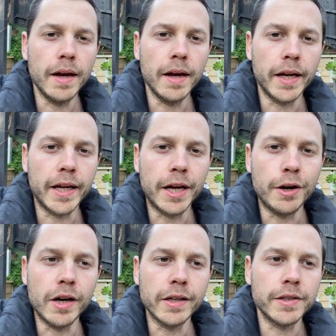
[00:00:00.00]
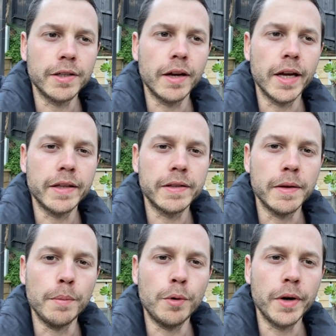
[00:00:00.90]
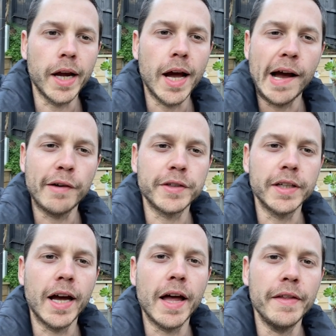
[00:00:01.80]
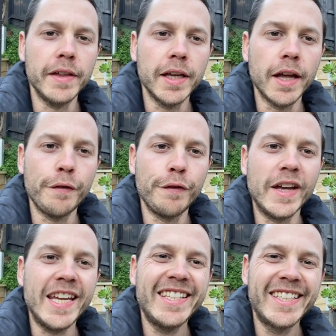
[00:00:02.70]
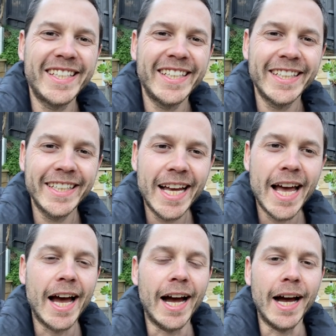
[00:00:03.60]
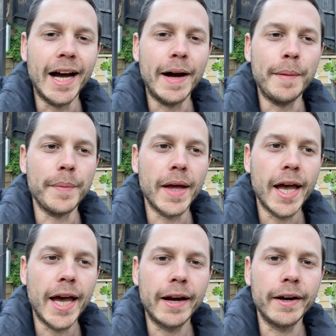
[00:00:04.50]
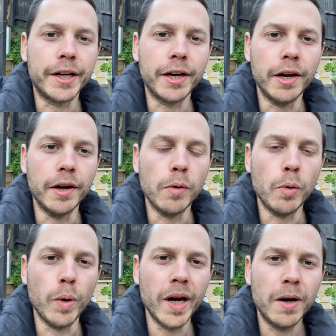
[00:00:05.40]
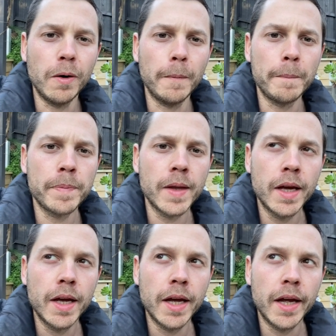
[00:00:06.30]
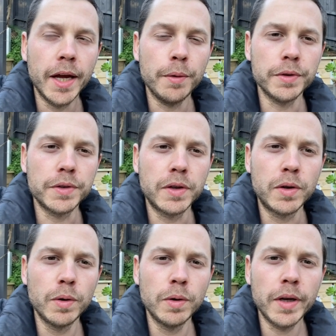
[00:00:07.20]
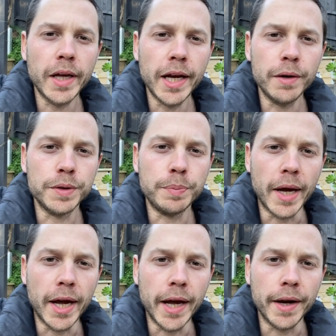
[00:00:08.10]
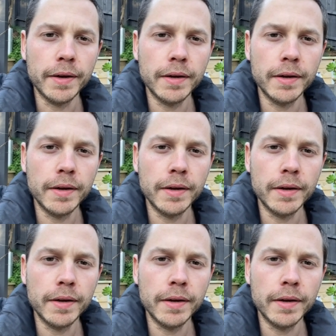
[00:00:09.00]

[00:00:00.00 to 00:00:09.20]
Okay guys, so it's the morning after the feast. How did it go? Well, it was good and it was bad.